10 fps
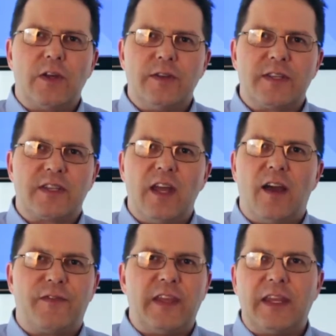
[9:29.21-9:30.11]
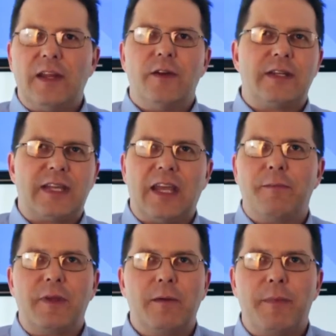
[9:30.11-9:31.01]
on stuff that
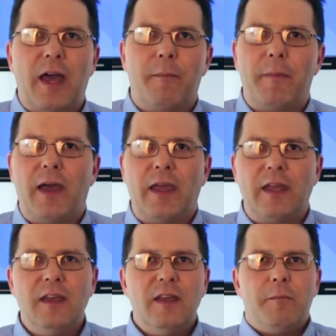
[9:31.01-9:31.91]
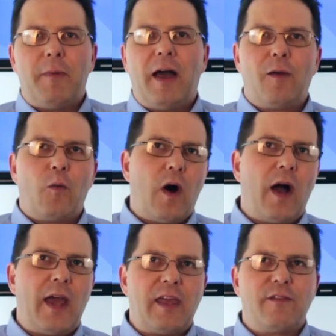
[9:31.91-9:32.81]
irritate me about my
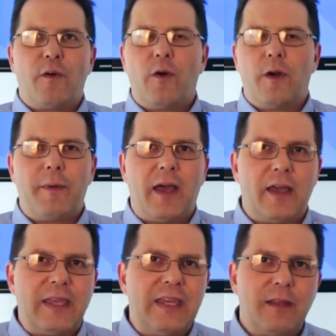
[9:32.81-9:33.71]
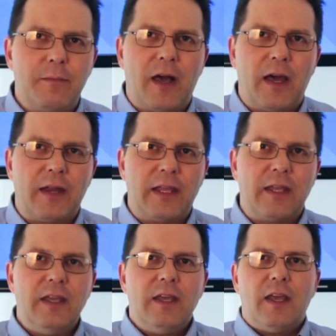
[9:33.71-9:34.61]
wife or about anybody